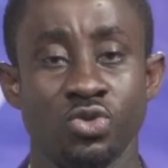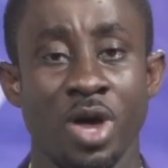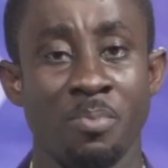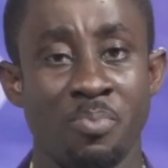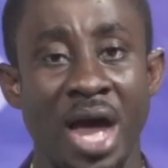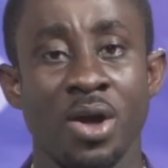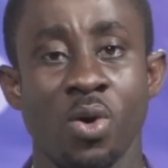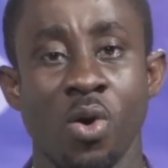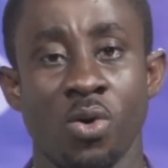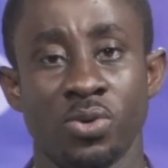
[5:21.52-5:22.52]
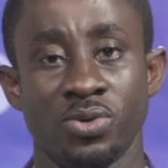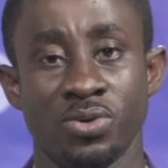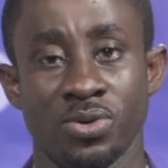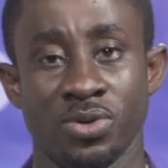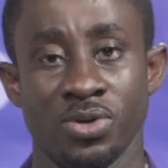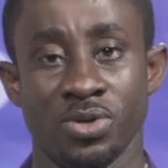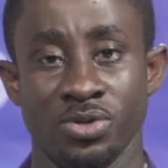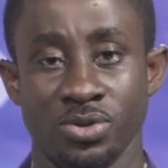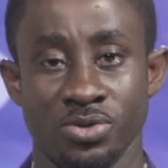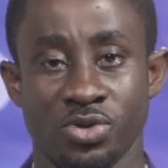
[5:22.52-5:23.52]
to embark on
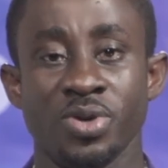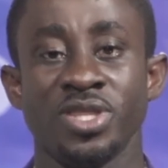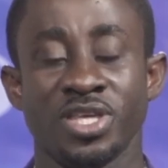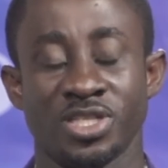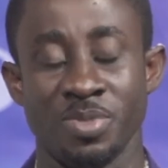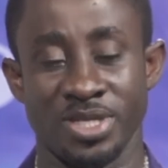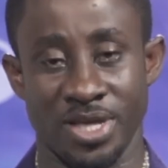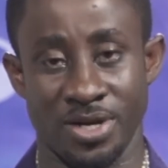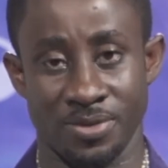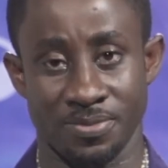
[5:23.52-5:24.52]
during this method.